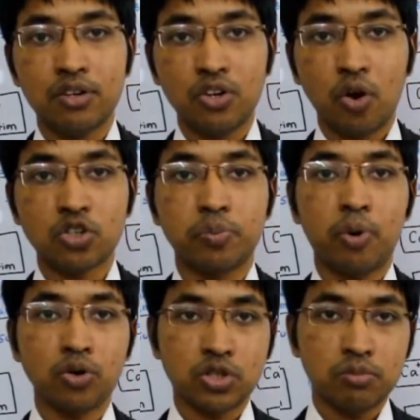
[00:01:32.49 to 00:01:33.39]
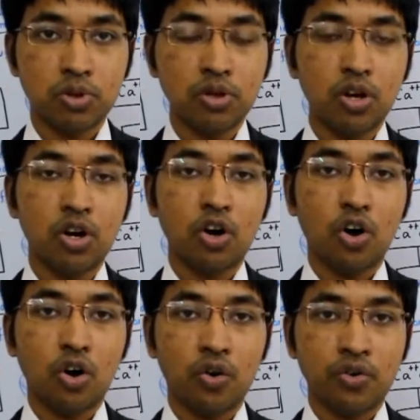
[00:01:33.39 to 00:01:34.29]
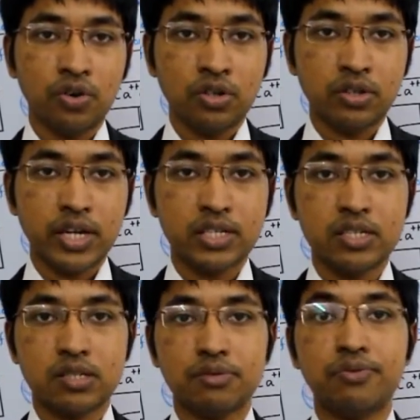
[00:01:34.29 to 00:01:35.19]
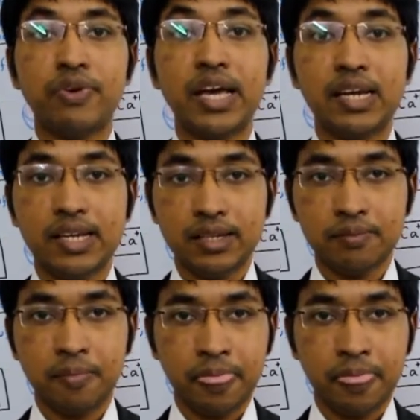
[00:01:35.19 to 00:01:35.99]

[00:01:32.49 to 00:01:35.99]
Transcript: not possible or that is failing.